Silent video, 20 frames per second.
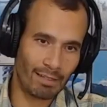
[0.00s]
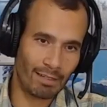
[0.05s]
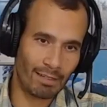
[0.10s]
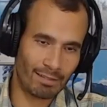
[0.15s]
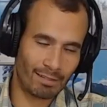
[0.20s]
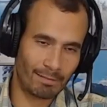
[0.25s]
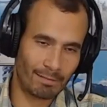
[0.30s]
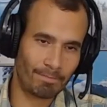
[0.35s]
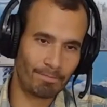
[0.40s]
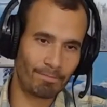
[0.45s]
They're
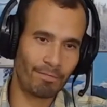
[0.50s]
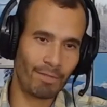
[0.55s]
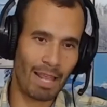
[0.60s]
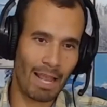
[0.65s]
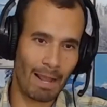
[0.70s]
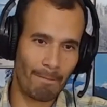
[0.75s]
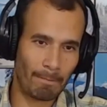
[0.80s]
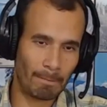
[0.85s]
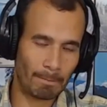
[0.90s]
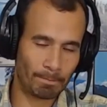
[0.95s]
helping
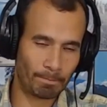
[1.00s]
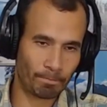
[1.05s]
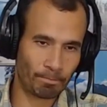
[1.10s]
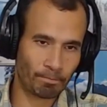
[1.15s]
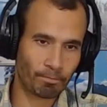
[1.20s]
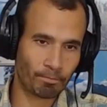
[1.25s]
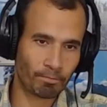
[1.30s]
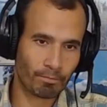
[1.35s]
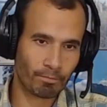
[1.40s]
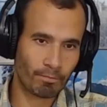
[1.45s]
make sure
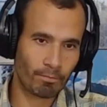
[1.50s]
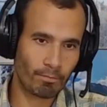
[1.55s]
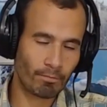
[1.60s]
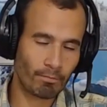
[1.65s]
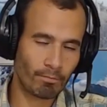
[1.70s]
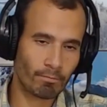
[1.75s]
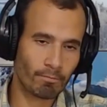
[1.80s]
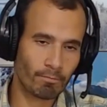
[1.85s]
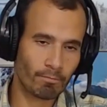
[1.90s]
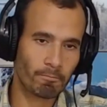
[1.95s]
that we
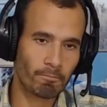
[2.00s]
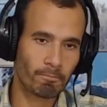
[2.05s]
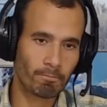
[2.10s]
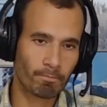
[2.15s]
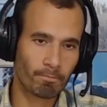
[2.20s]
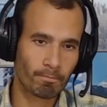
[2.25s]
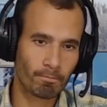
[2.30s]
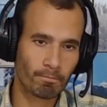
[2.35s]
keep the